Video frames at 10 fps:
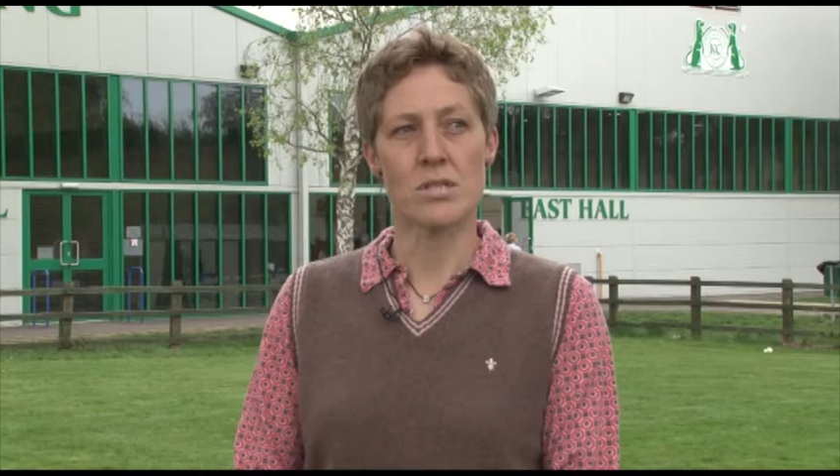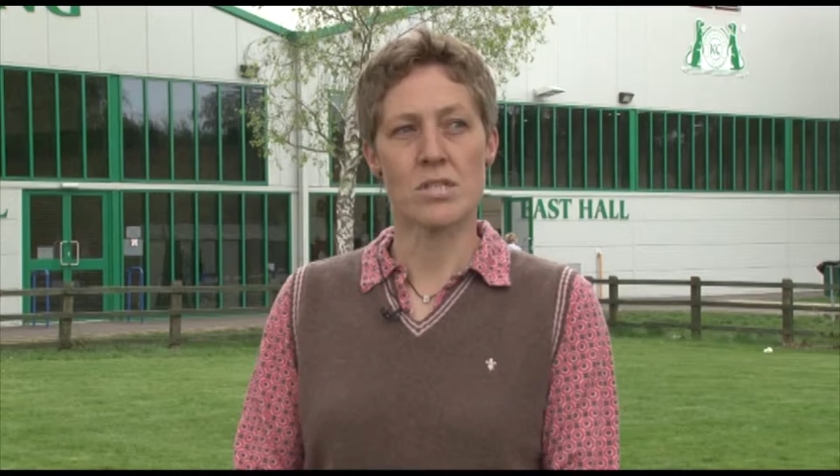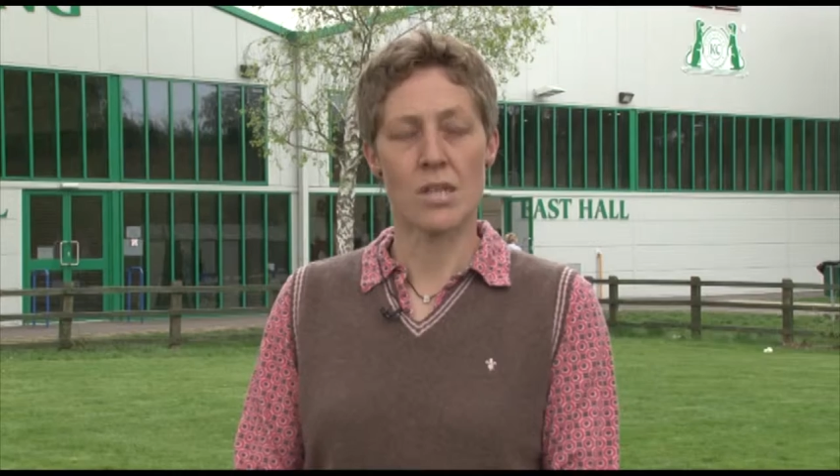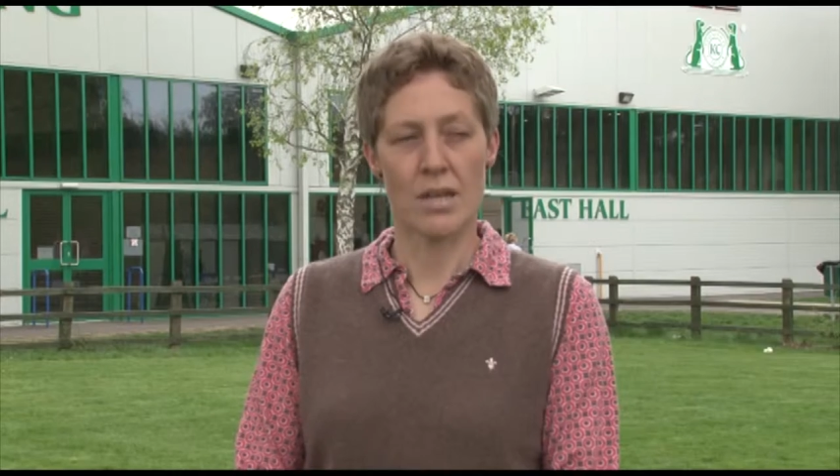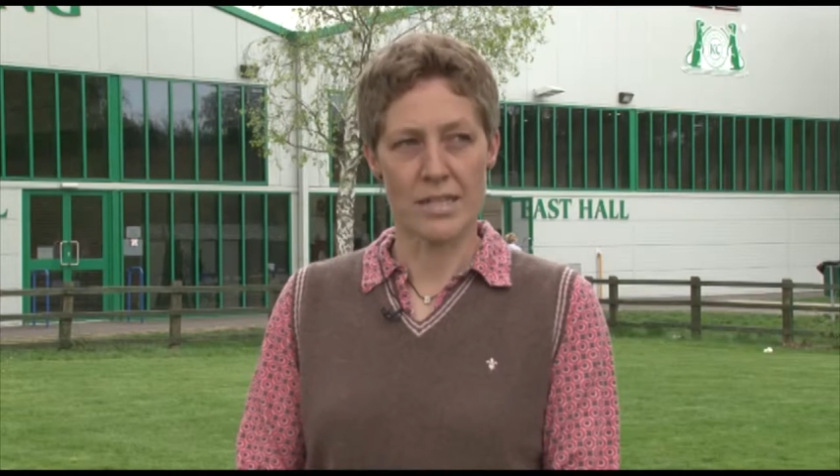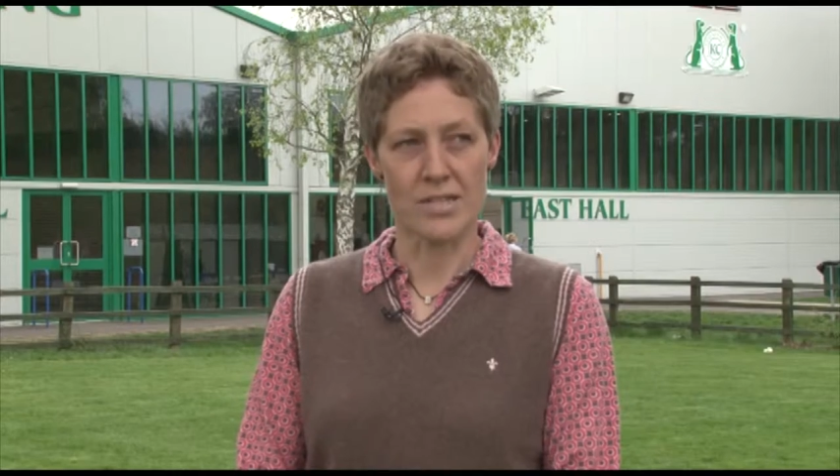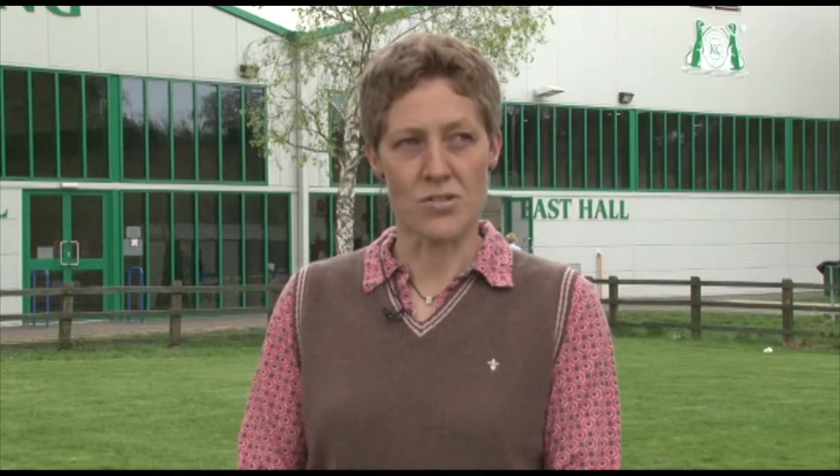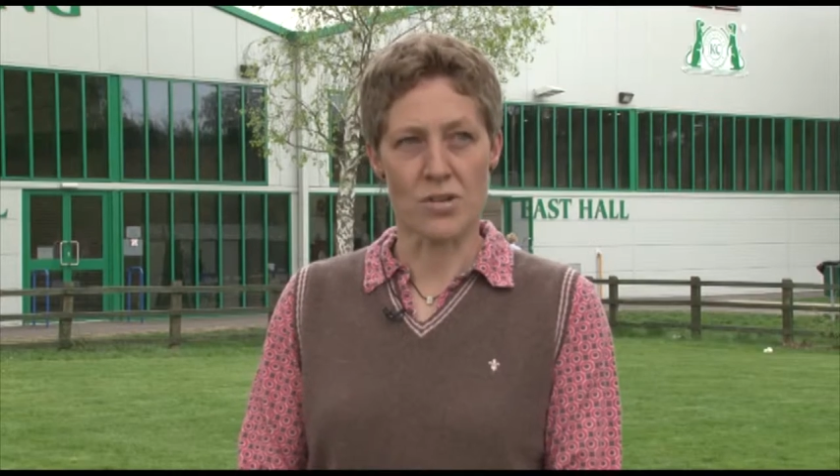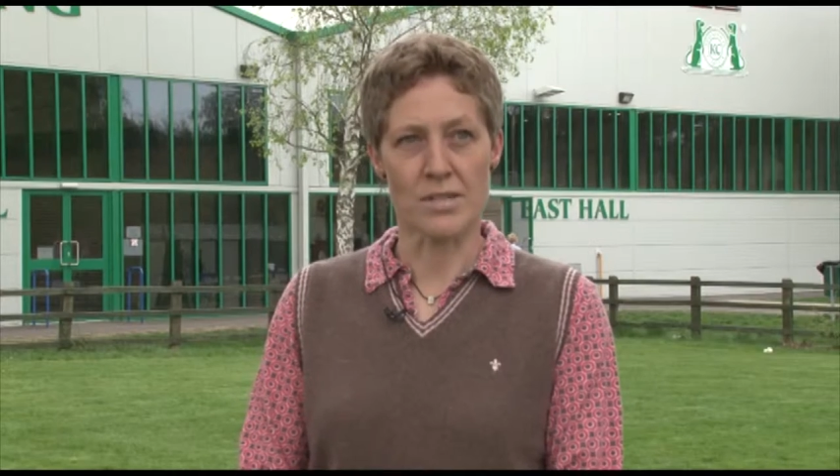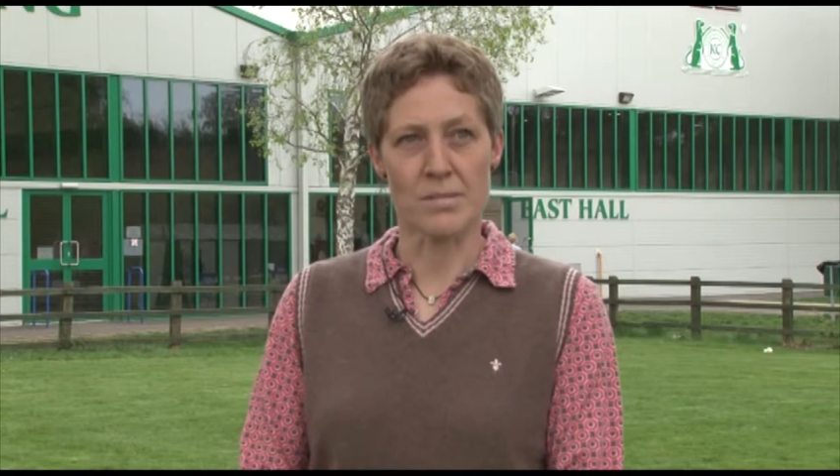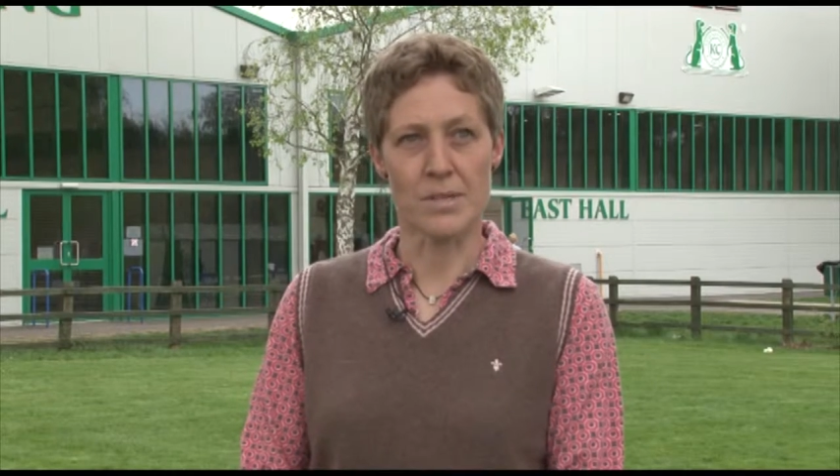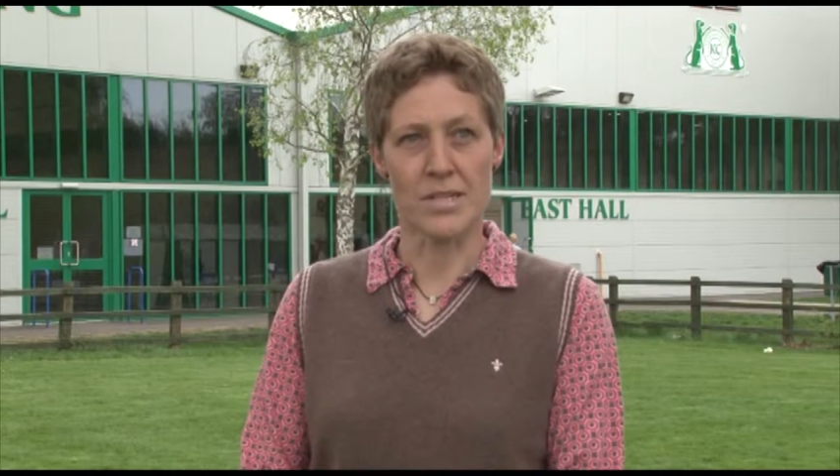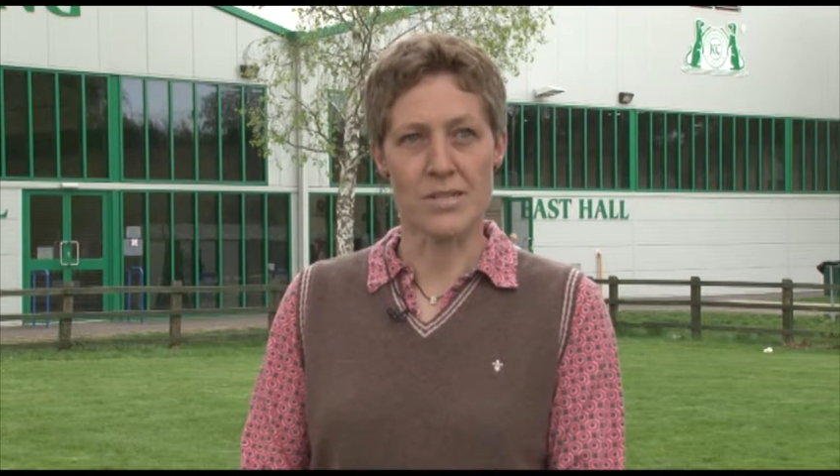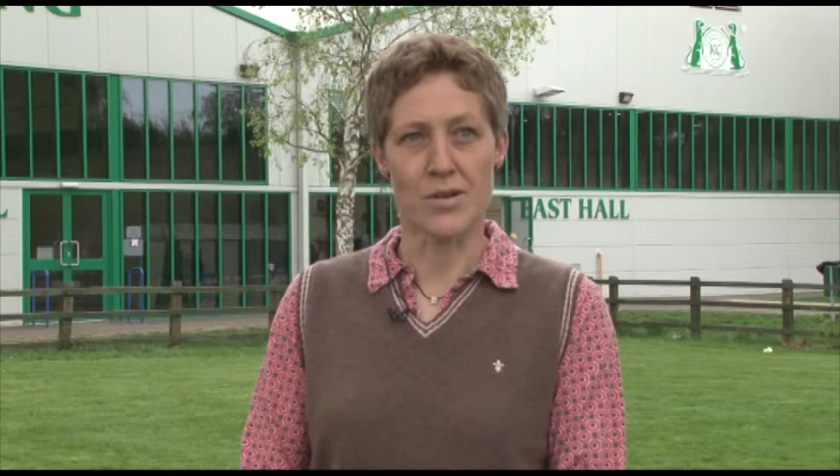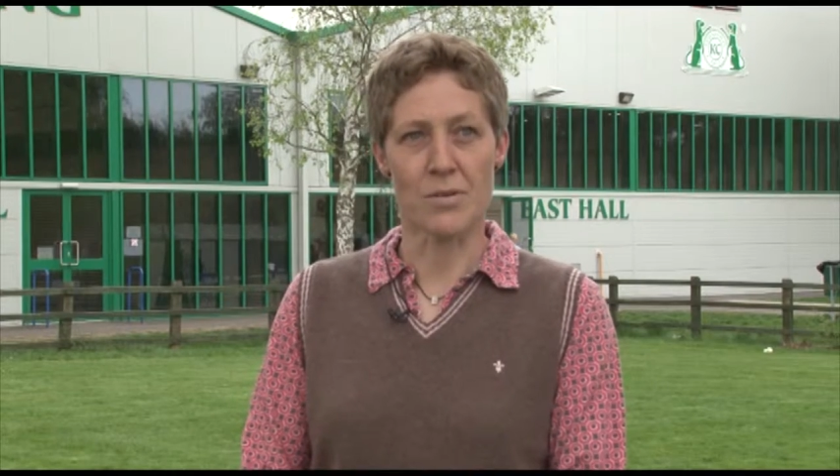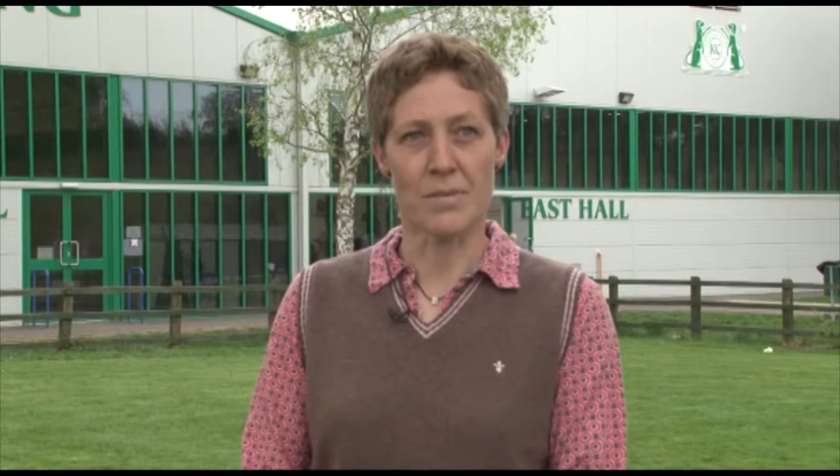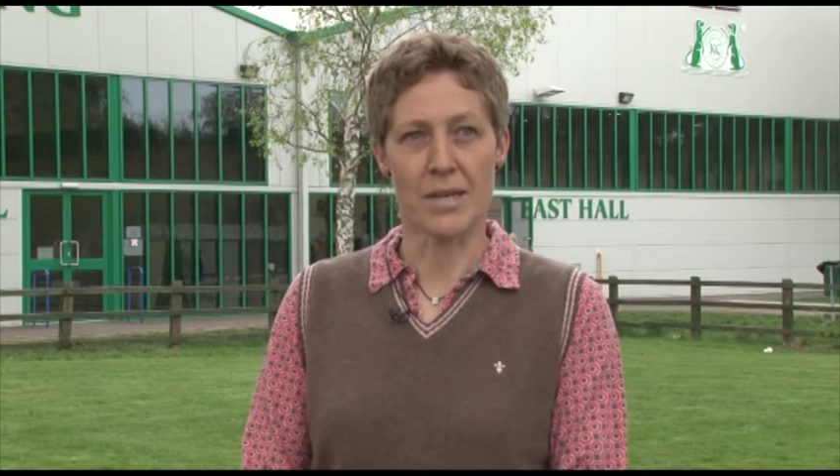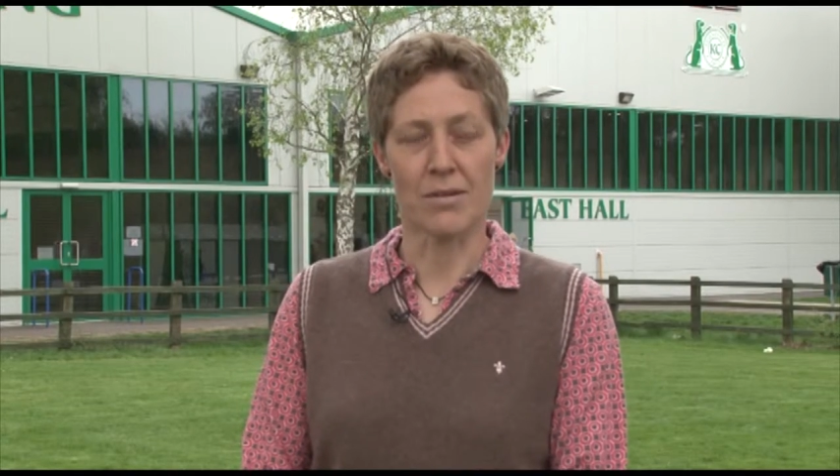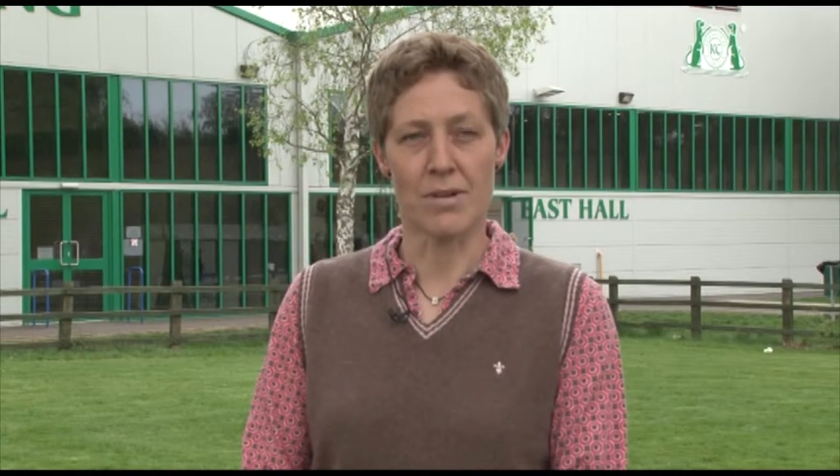slightly distracted by his owner being